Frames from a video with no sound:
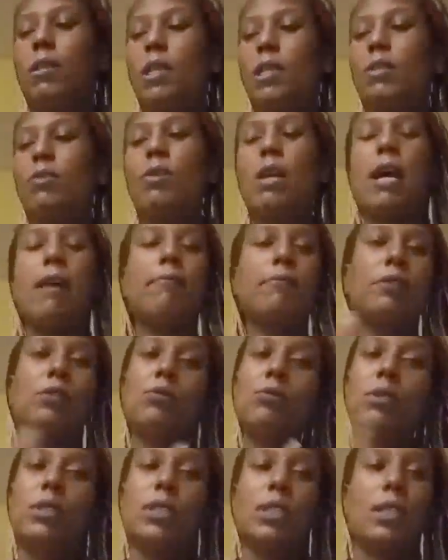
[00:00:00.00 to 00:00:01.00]
And you have
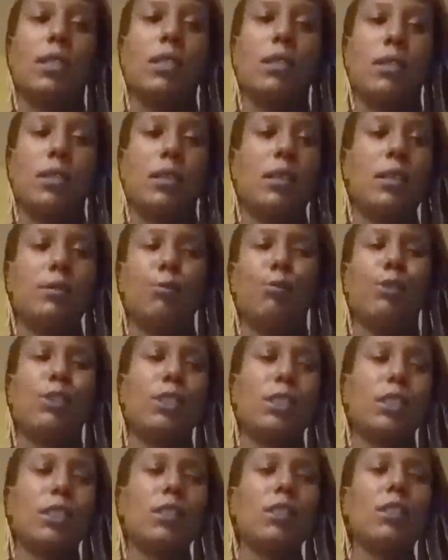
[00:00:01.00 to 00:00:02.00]
2 10 of clubs,
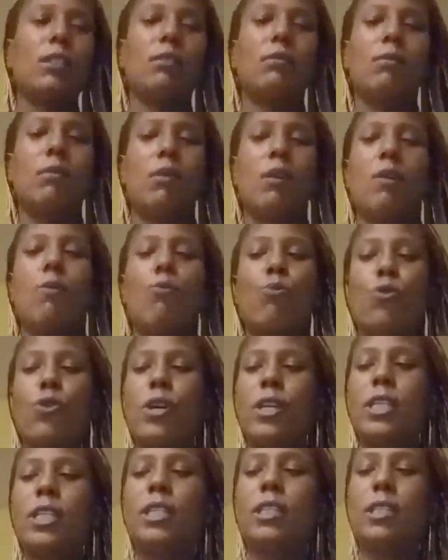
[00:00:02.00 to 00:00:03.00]
which is a
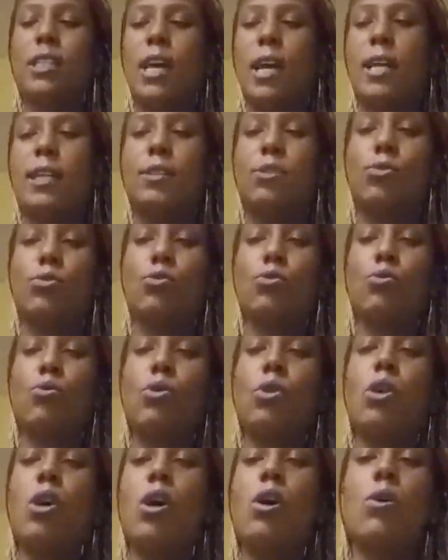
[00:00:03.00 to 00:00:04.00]
warning sign
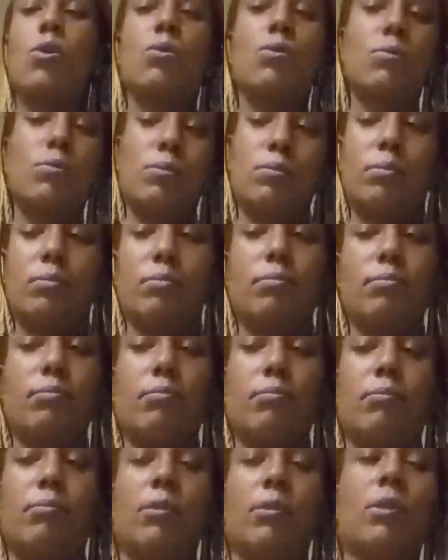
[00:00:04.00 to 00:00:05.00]
to go.
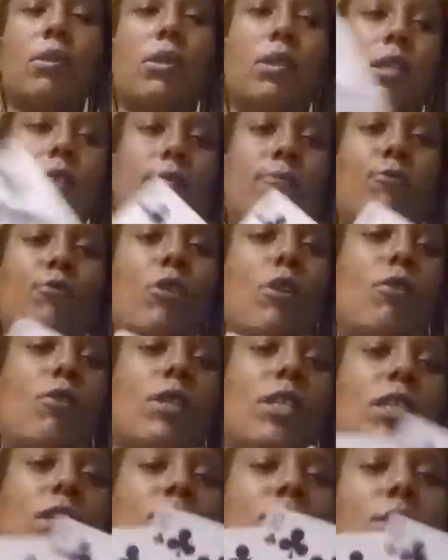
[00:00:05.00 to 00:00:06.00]
If you
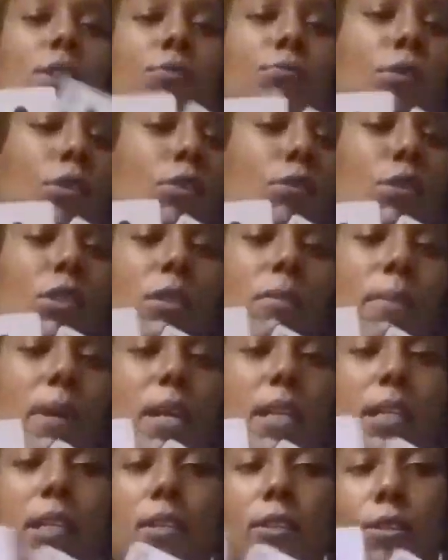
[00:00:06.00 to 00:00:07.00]
don't get on this road,
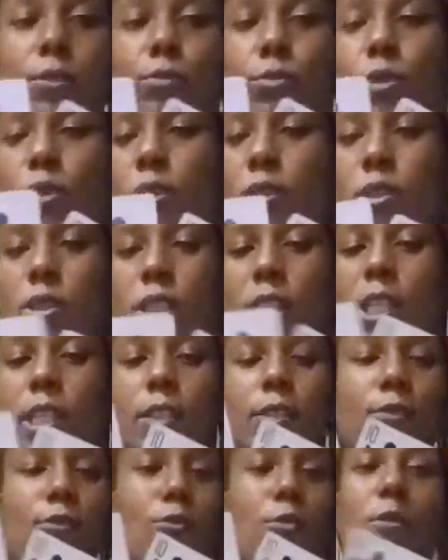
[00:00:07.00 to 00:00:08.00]
somebody else will need
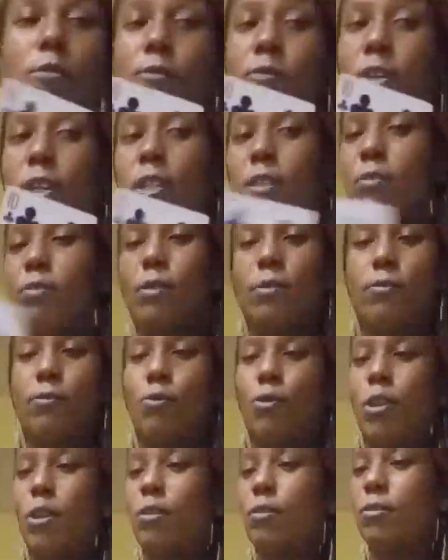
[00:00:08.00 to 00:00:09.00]
to do it for you if
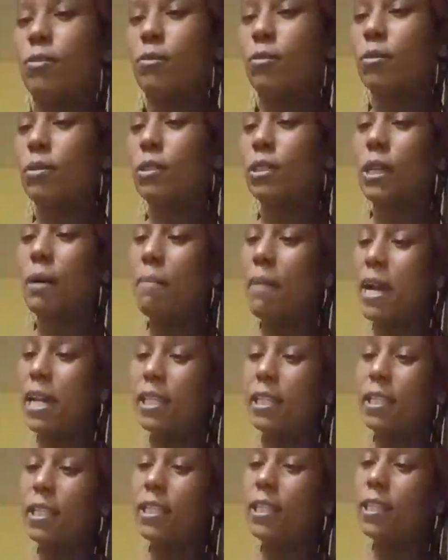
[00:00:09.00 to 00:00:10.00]
you don't do it.
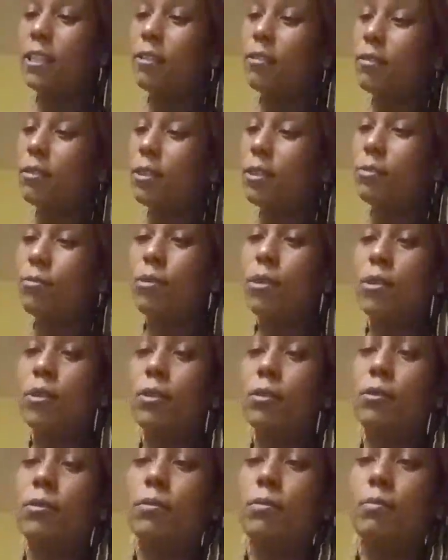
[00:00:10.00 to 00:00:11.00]
Somebody need to get on this
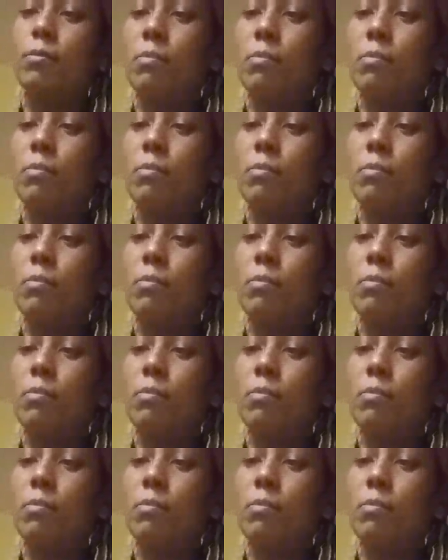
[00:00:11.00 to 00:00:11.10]
road.